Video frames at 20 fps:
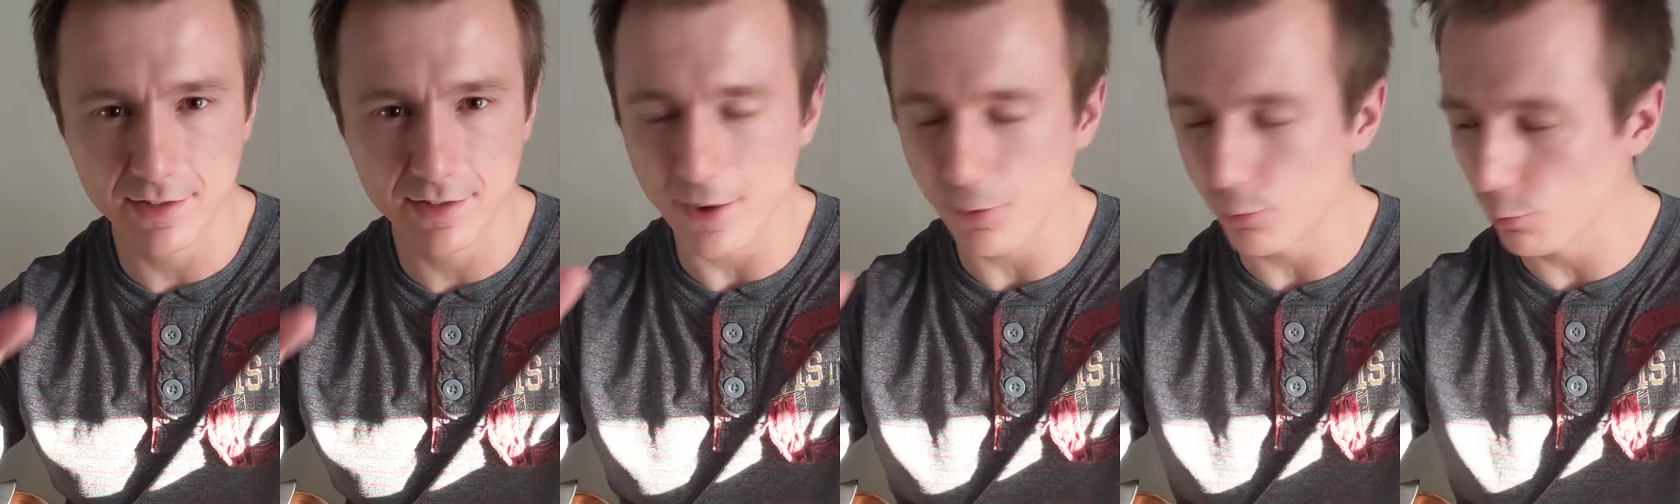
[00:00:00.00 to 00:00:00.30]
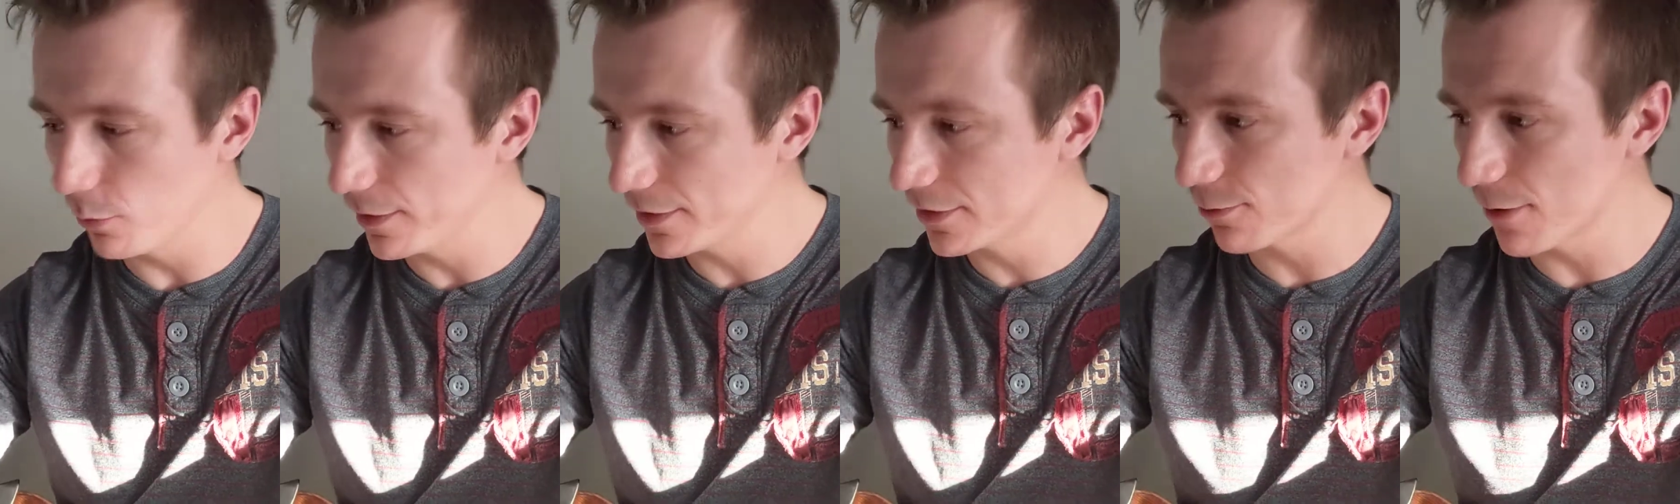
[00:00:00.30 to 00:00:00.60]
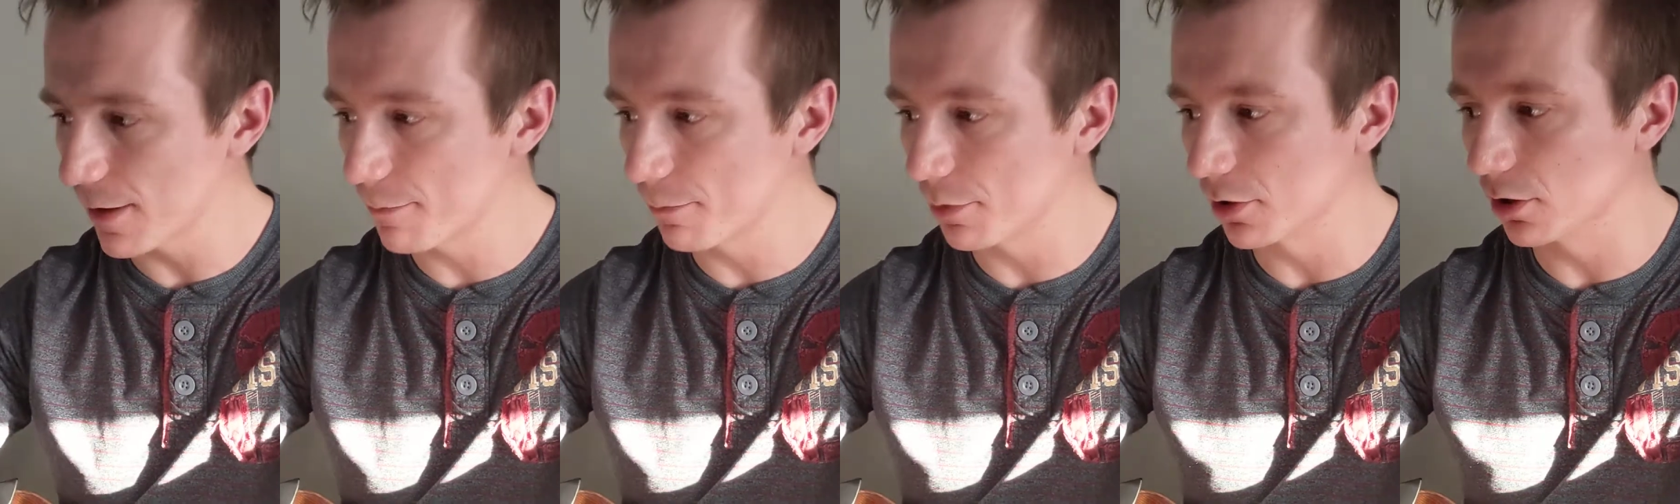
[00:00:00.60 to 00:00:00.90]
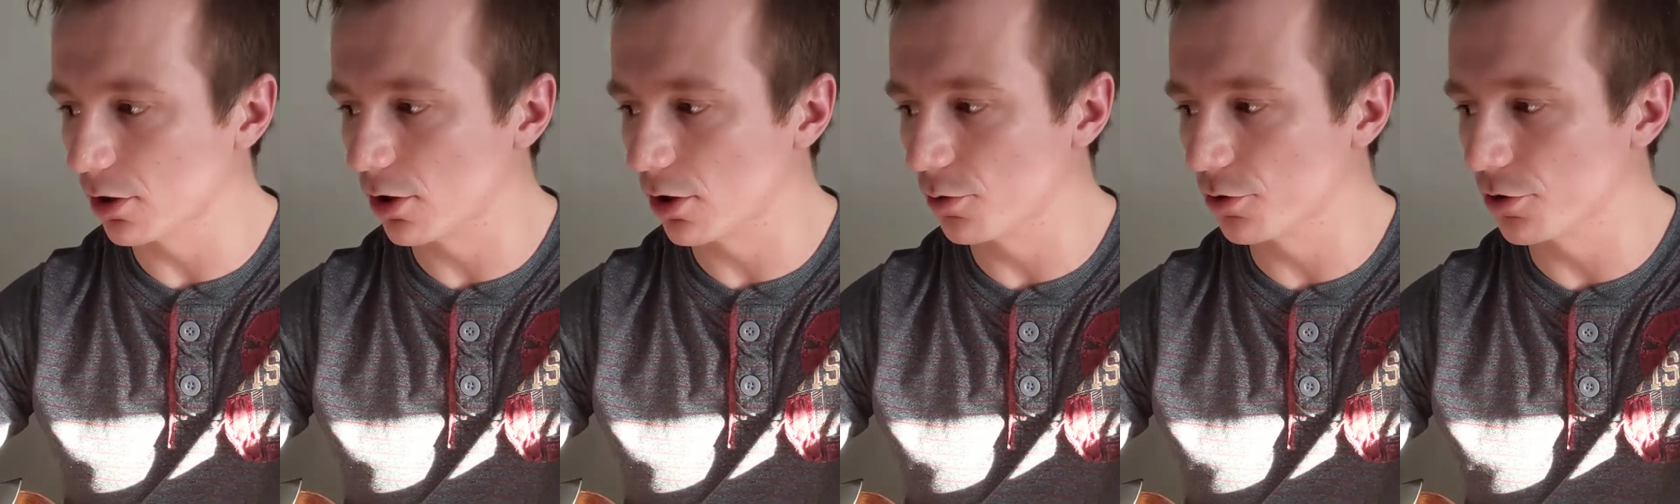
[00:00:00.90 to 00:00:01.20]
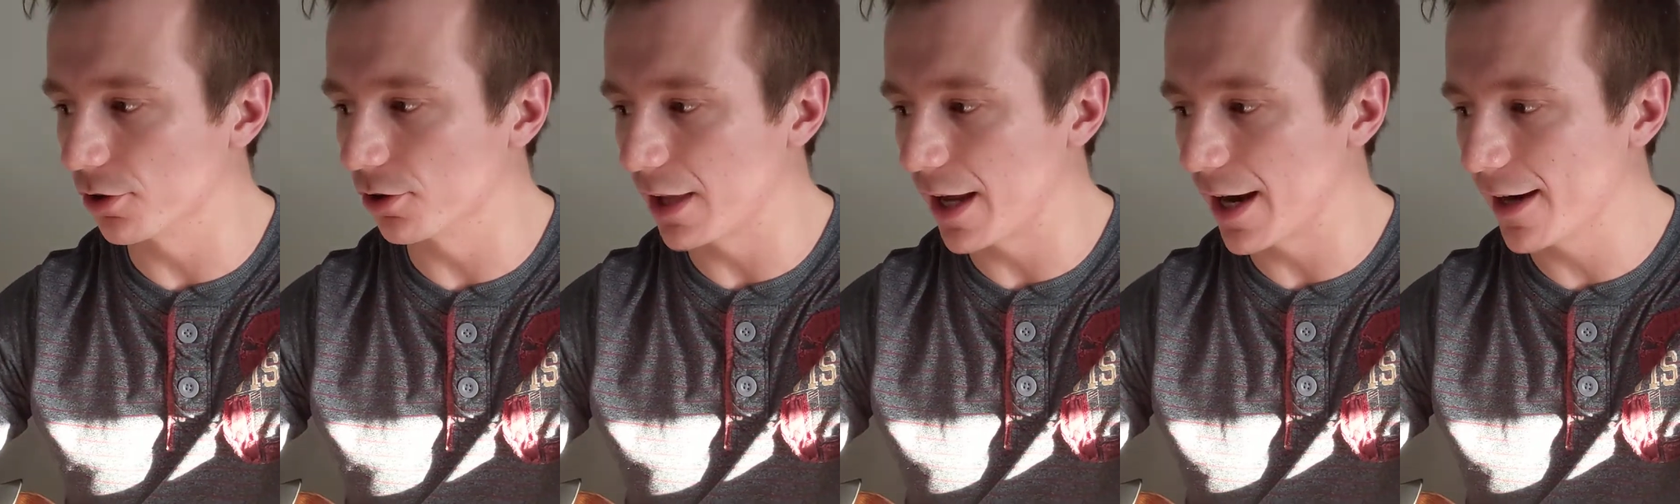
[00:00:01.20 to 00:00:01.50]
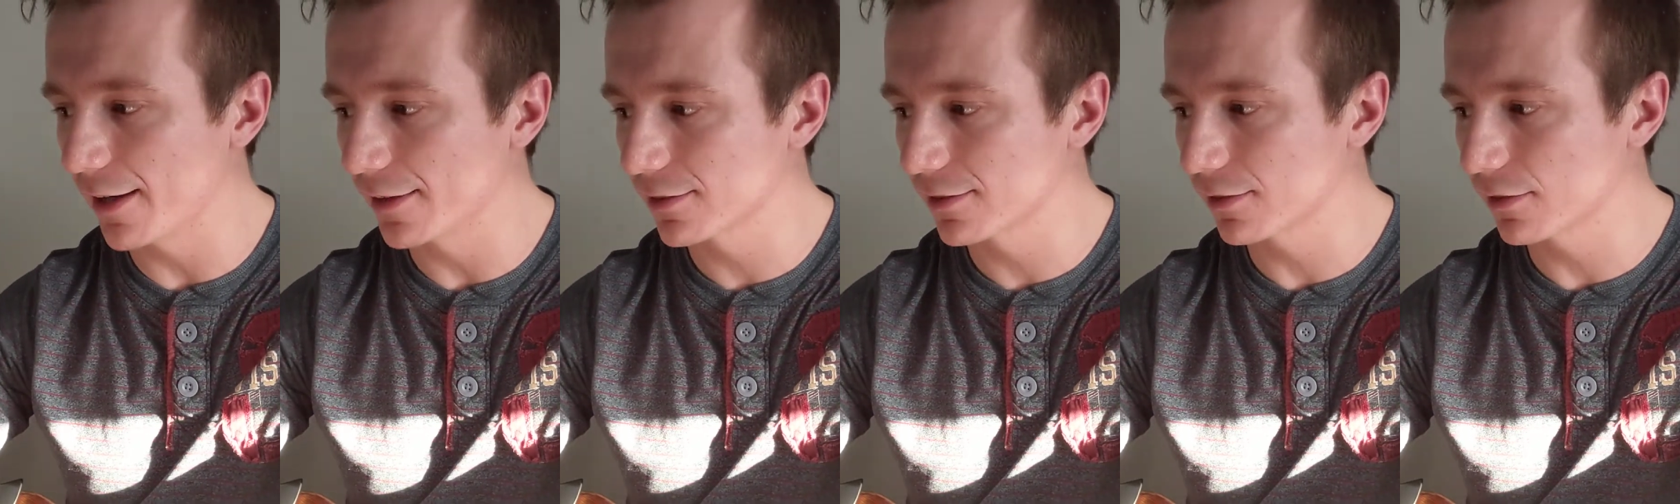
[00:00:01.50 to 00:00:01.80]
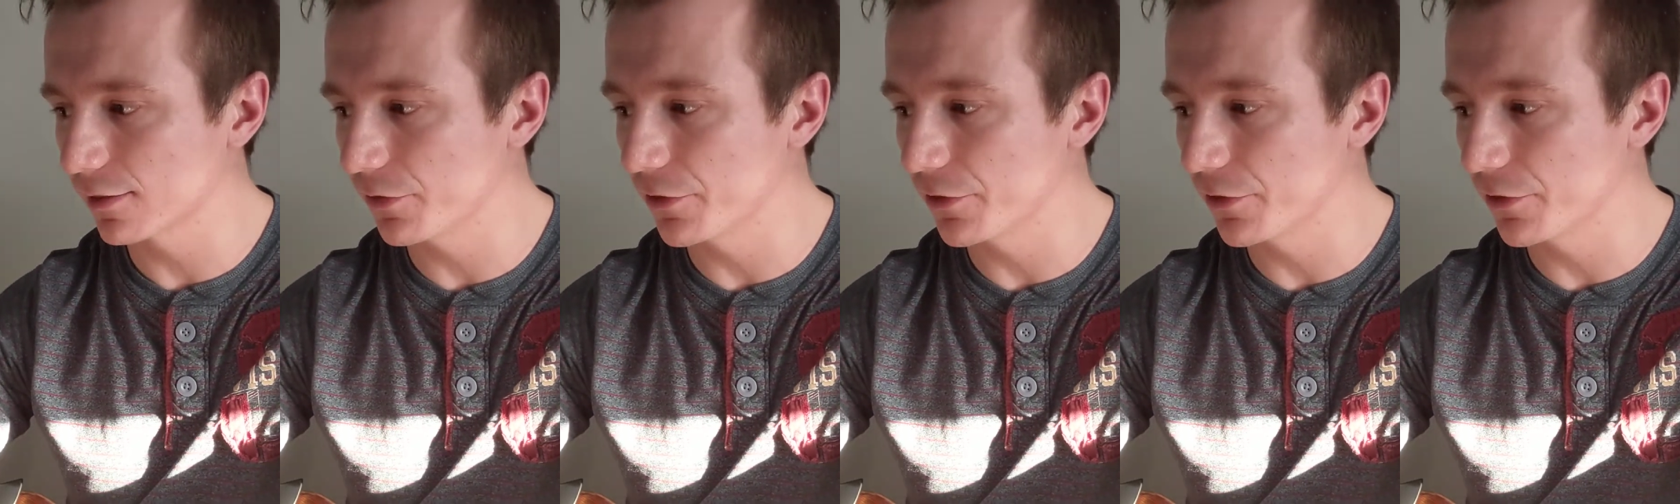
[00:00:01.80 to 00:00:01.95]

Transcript: and that rit right below your last,